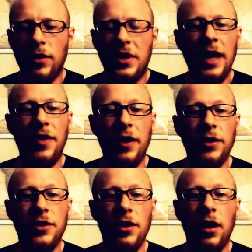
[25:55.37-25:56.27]
say
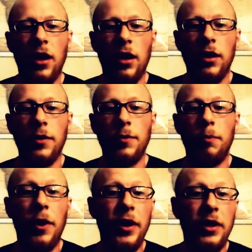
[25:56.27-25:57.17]
there's a
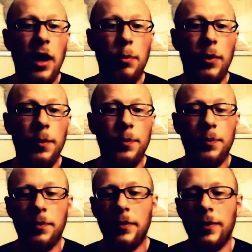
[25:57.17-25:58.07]
married couple
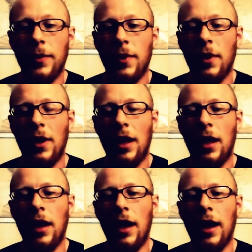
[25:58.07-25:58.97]

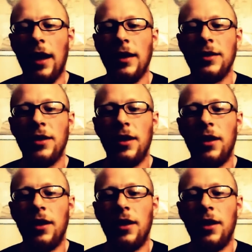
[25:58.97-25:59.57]
and